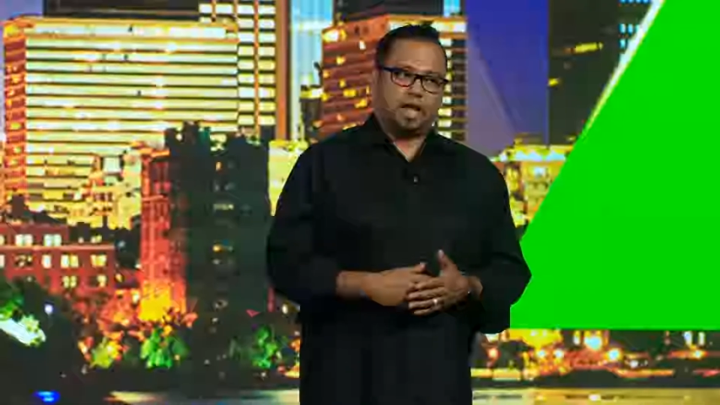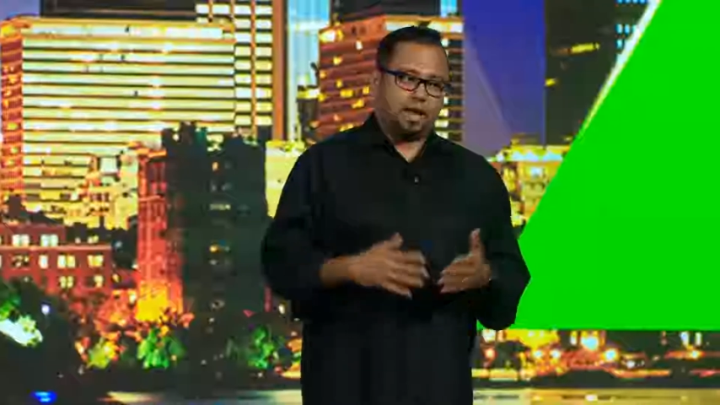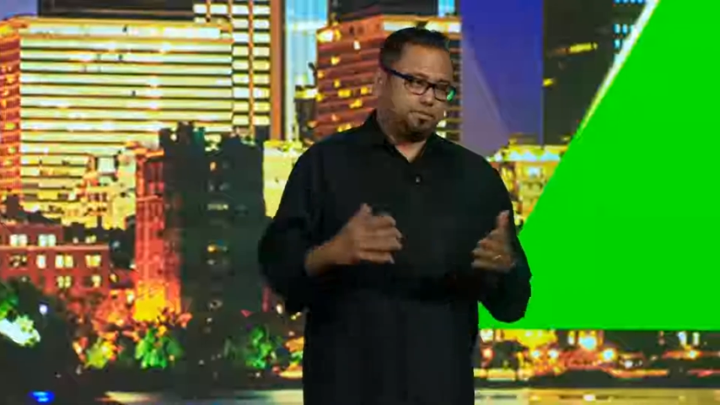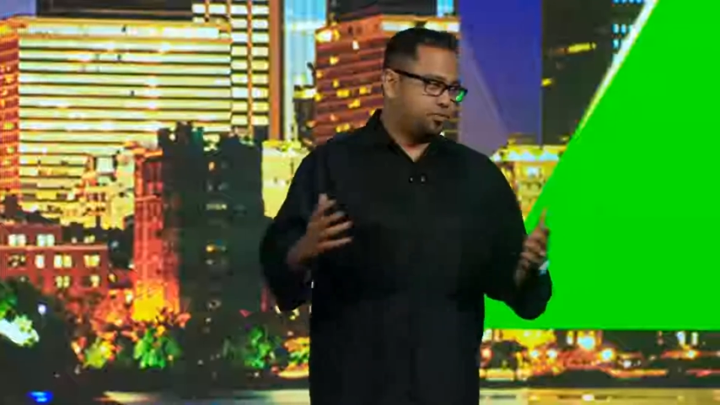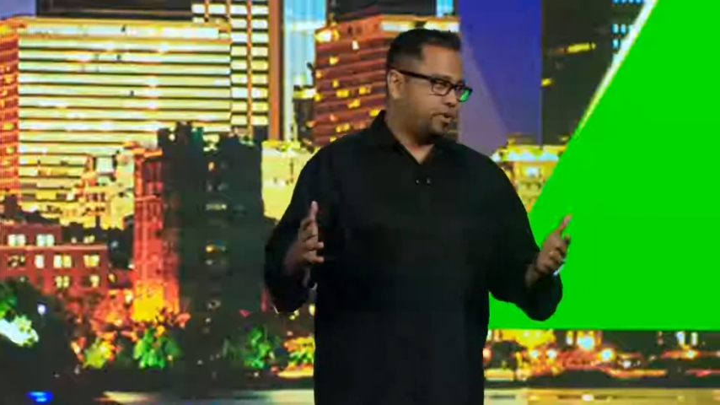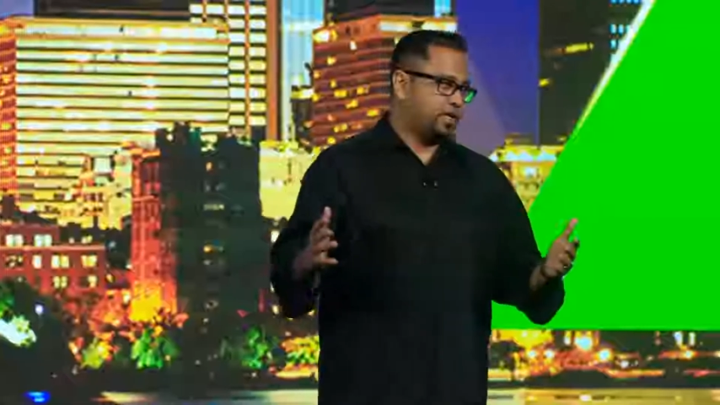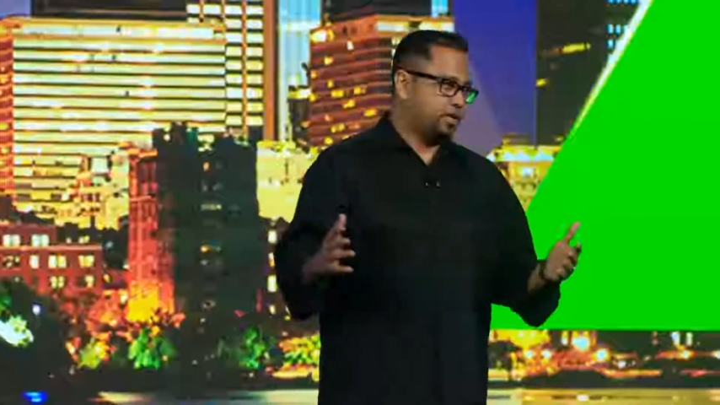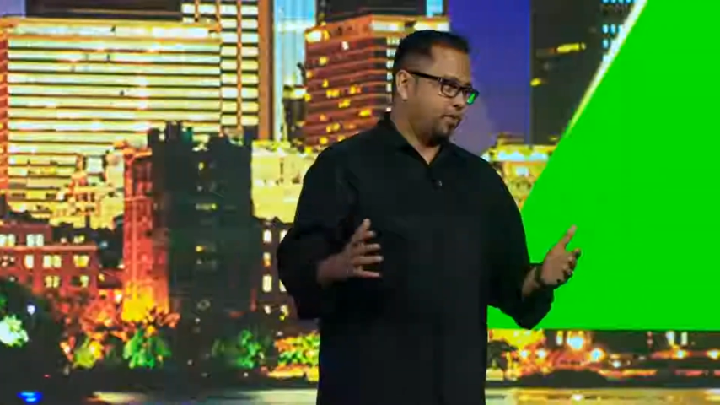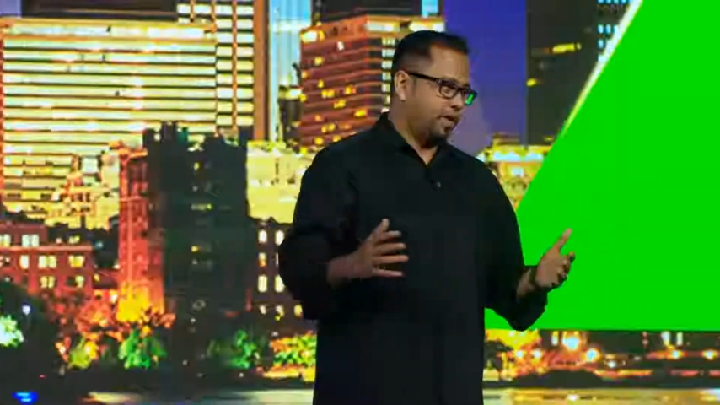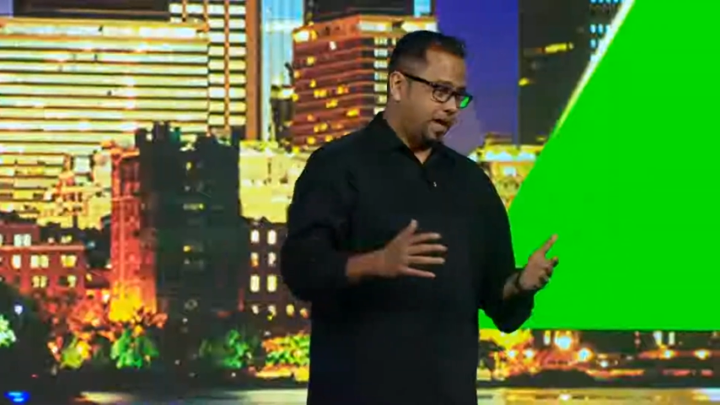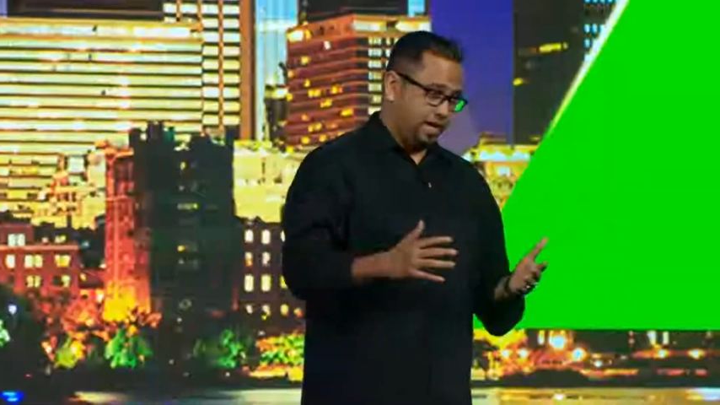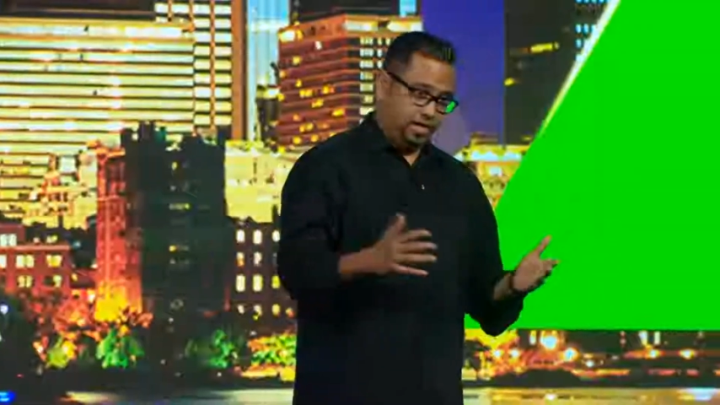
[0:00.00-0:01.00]
abstract
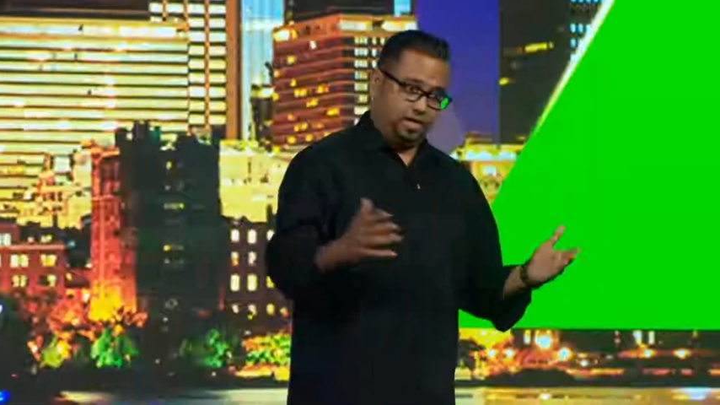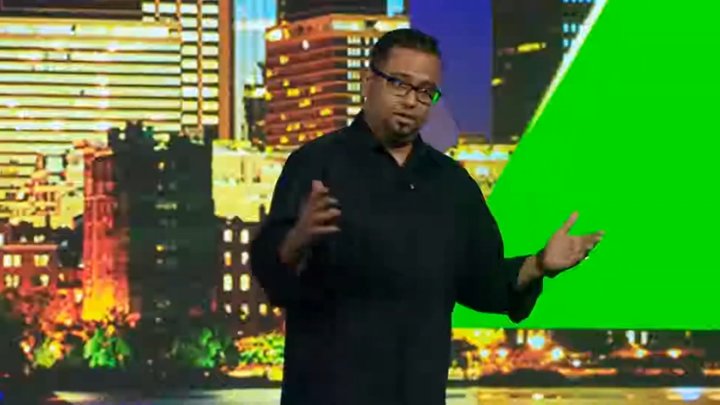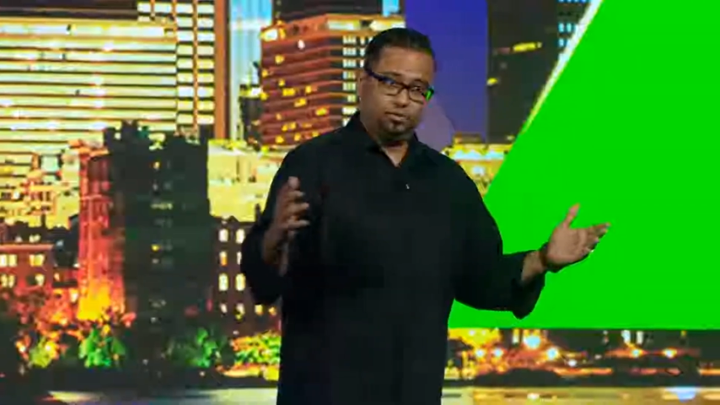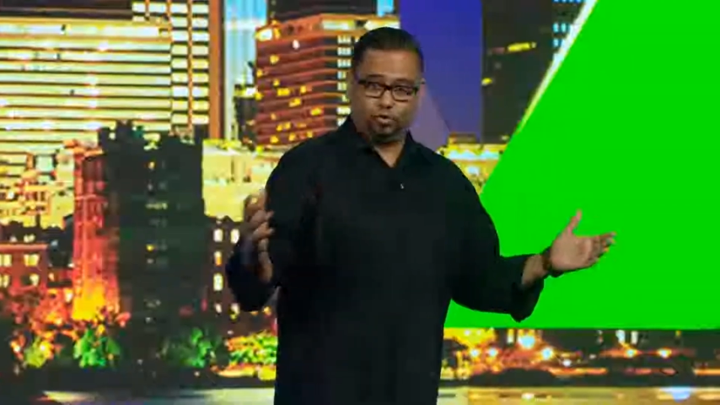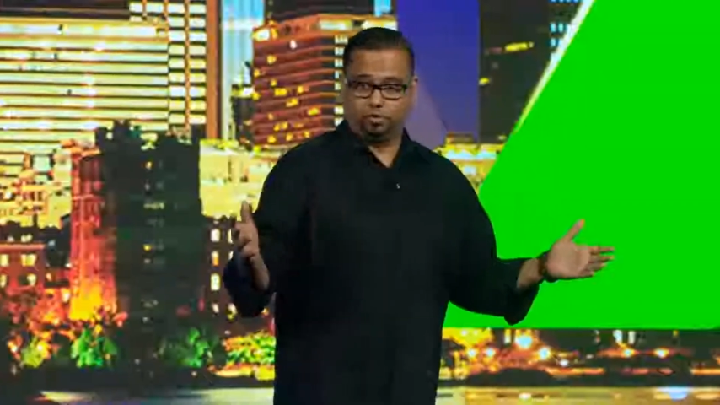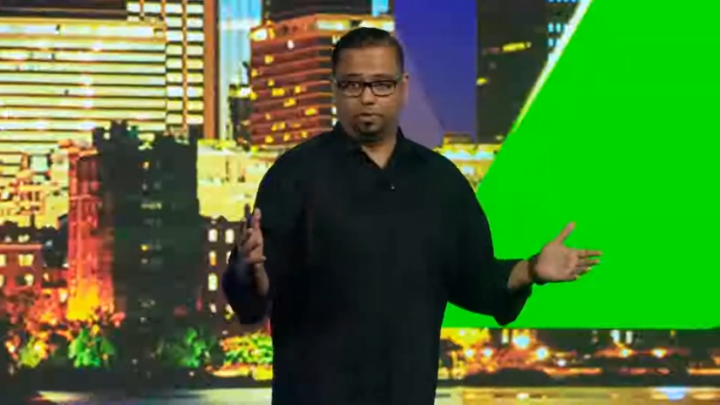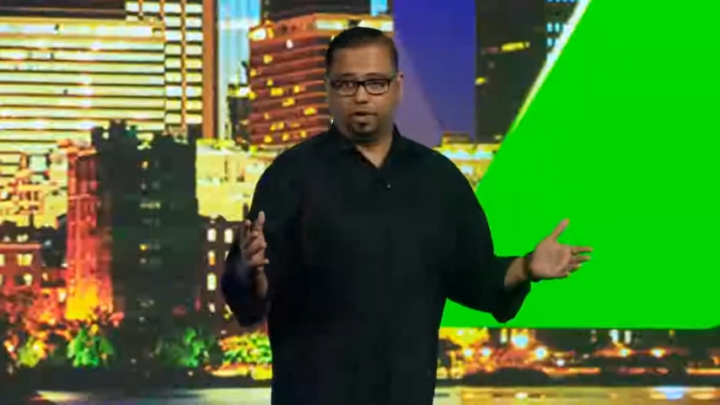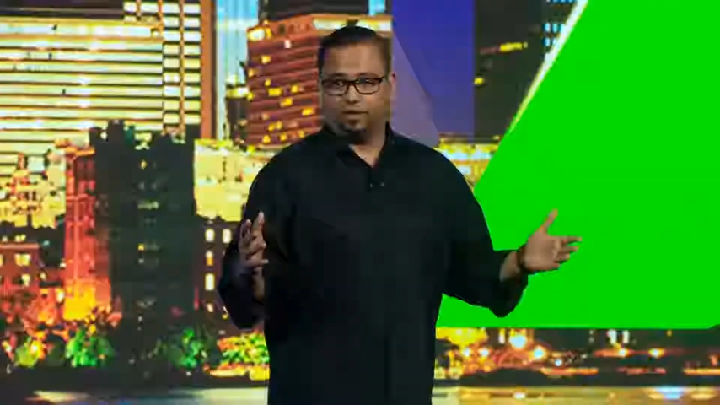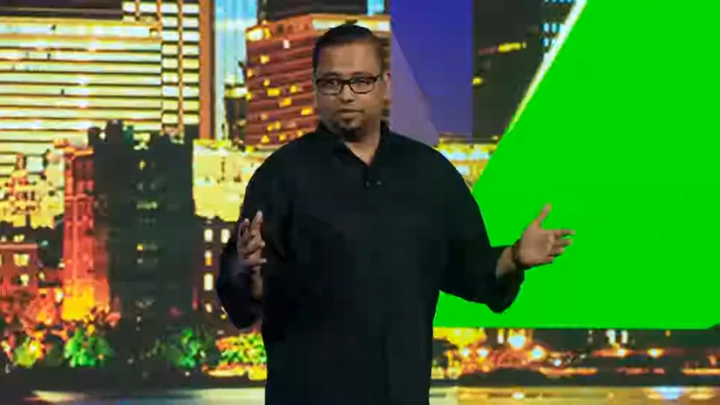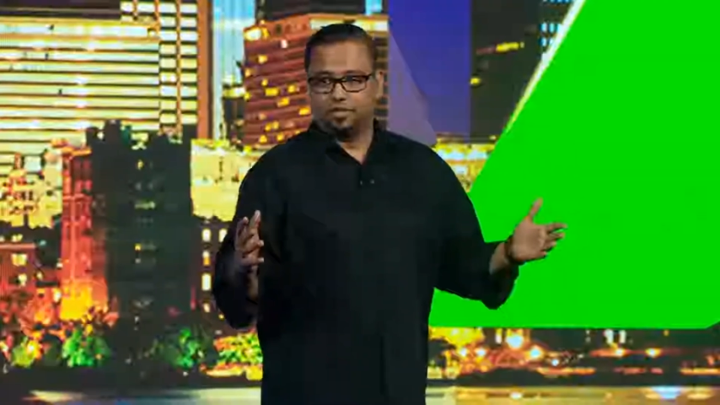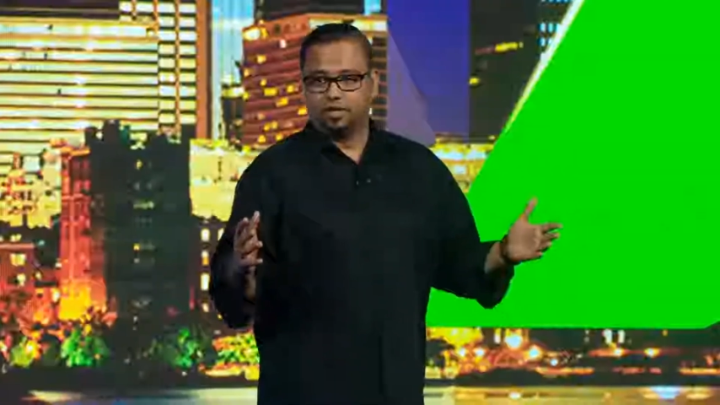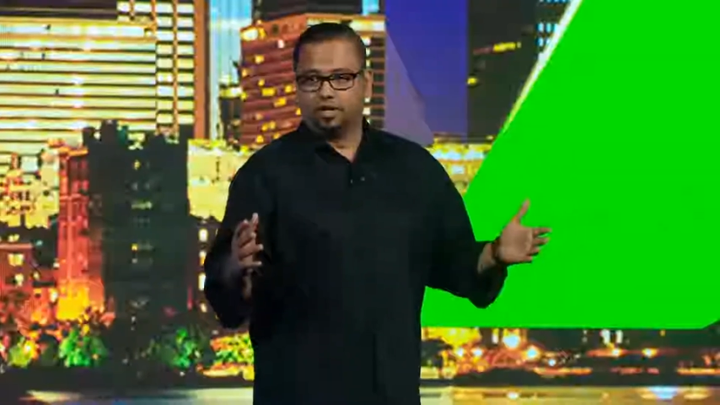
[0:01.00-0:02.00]
away any roadblocks